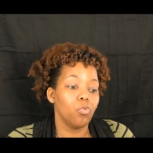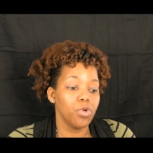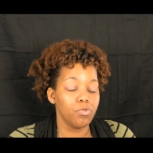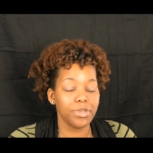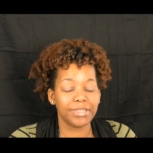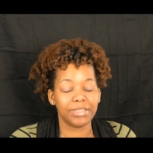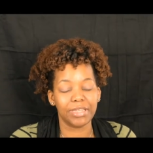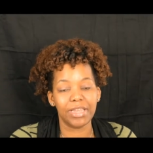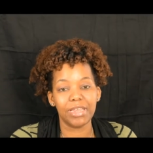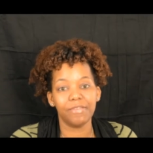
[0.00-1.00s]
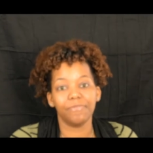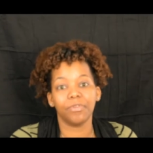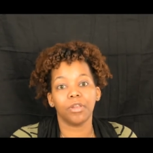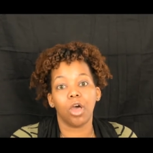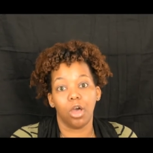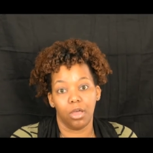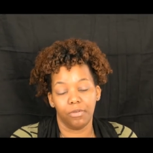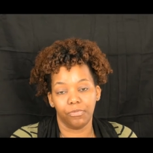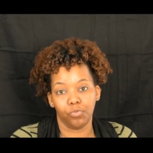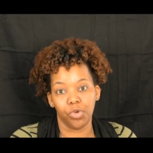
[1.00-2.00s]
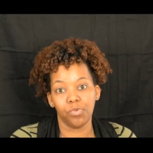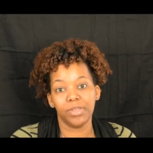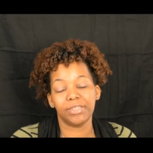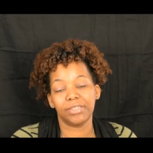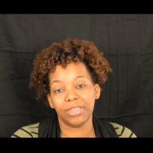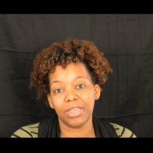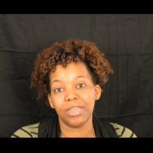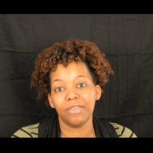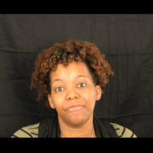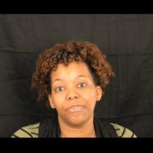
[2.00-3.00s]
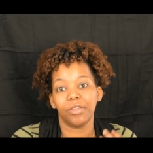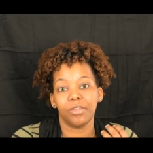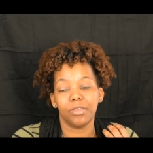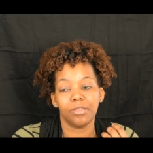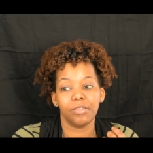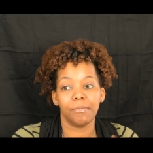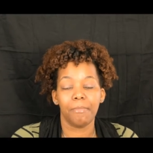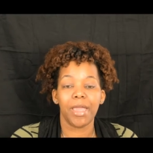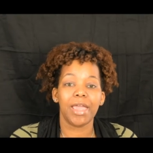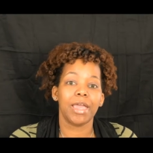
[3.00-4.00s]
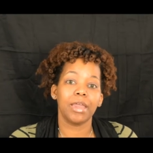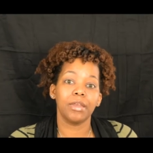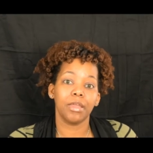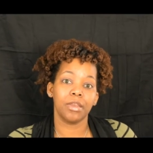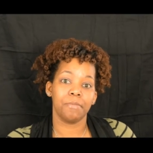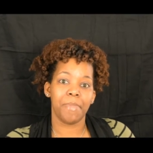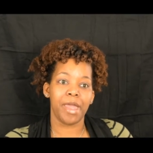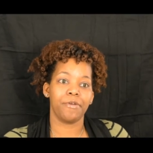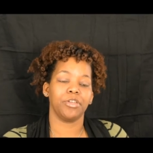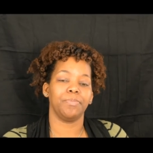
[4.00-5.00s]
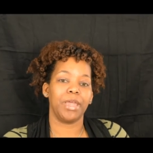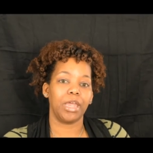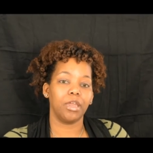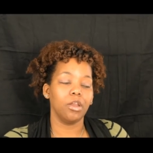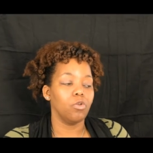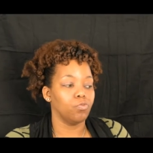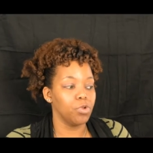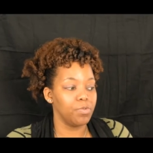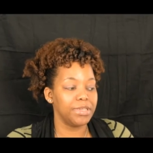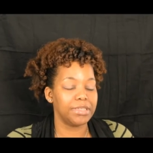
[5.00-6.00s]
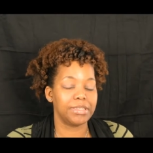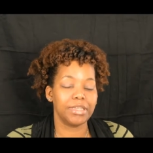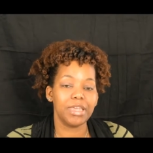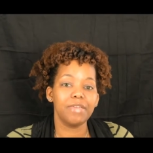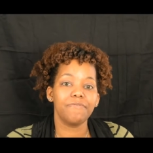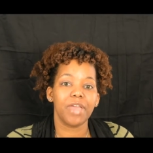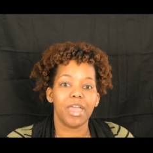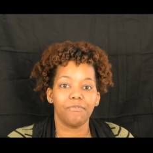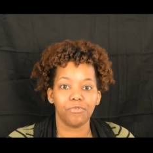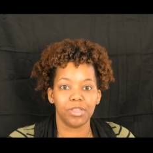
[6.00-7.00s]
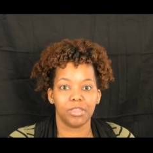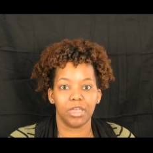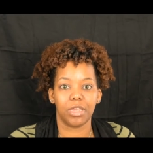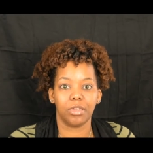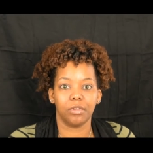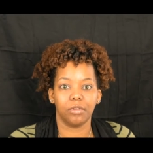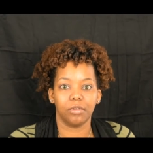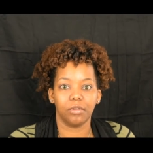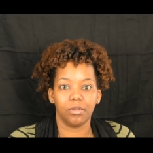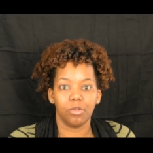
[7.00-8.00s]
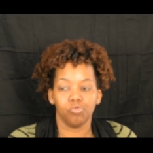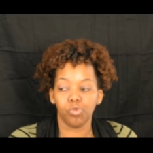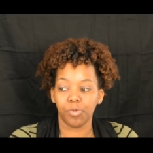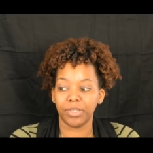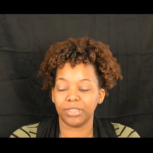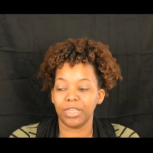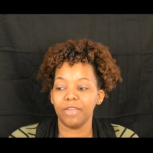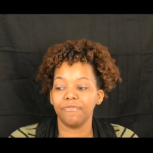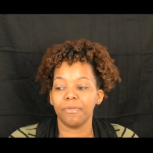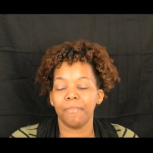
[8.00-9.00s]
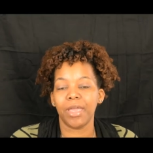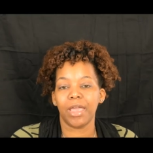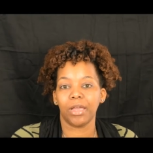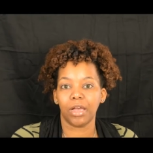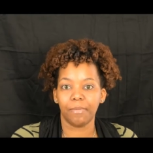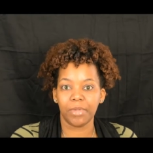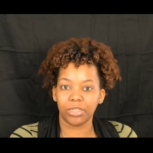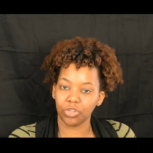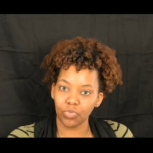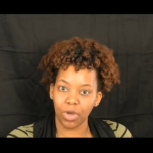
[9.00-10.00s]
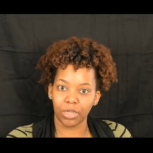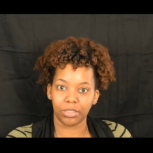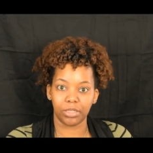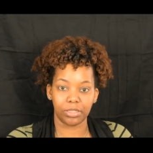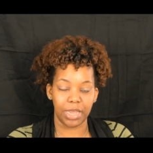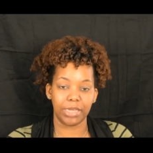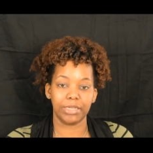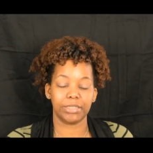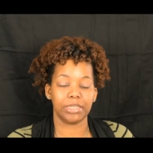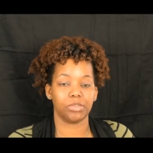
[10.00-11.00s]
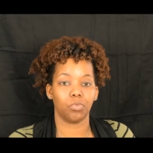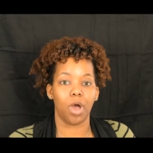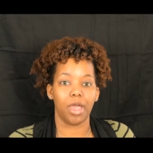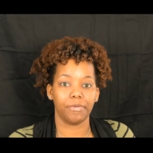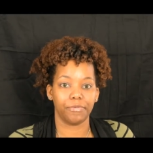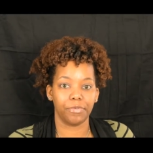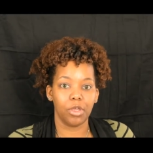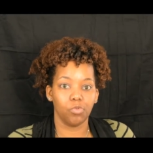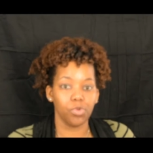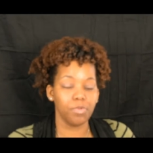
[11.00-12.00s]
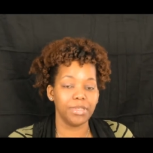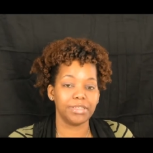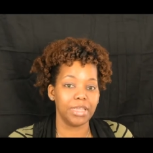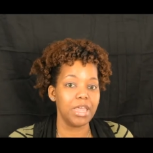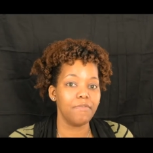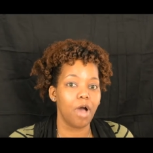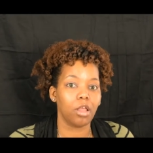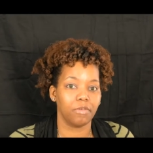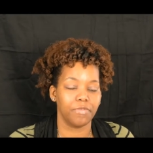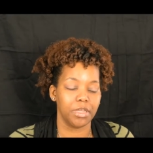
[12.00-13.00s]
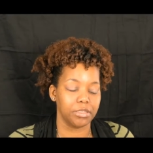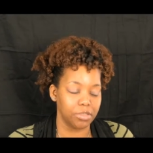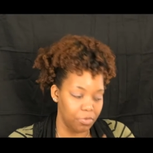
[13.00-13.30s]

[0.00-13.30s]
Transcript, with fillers: We receive love. We receive the man in the marriage bed. We receive everything. We receive the man coming to us to take us as a wife. We receive all of this.